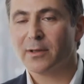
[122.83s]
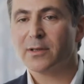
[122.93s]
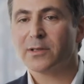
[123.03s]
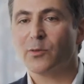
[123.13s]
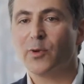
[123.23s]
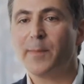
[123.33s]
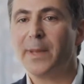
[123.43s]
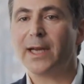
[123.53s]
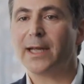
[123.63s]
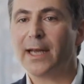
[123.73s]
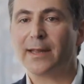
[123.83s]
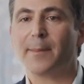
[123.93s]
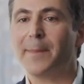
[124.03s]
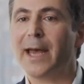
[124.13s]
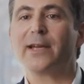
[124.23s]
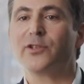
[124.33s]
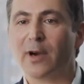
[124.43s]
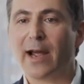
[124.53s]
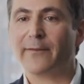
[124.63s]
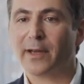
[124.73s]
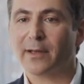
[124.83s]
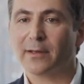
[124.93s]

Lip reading: So we mitigate the bad traffic.